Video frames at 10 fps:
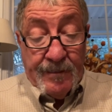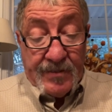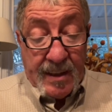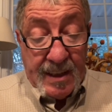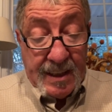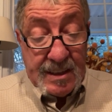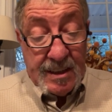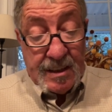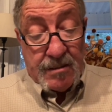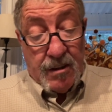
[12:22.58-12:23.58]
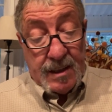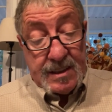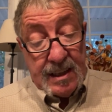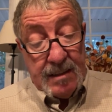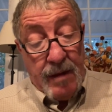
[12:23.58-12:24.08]
Does the cross
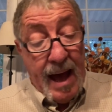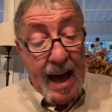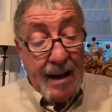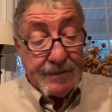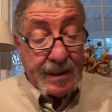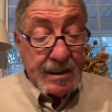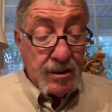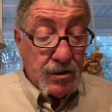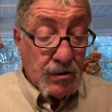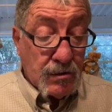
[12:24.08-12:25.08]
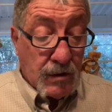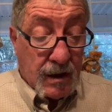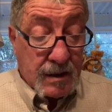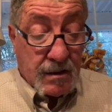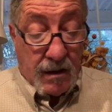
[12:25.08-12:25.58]
seem heavy you
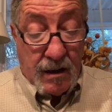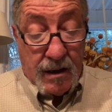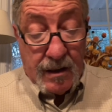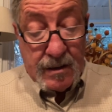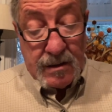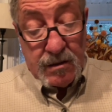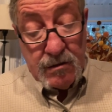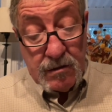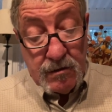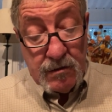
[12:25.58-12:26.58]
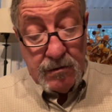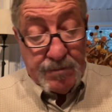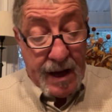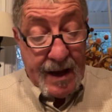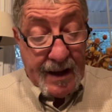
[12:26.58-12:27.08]
are called to
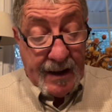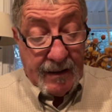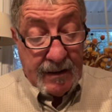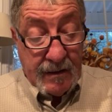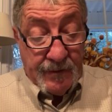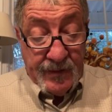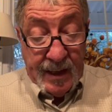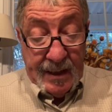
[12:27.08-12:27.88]
bear?